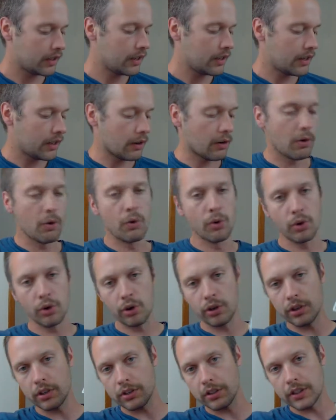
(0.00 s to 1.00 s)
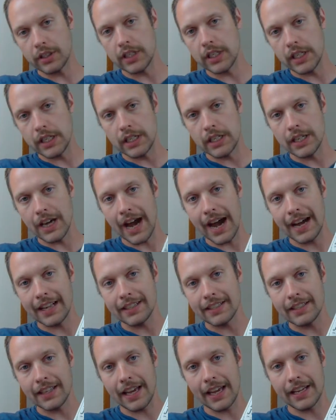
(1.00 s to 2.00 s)
or the
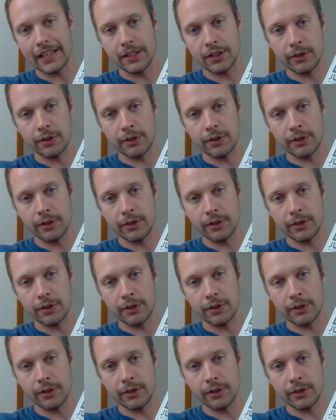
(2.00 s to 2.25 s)
Oddside Dirty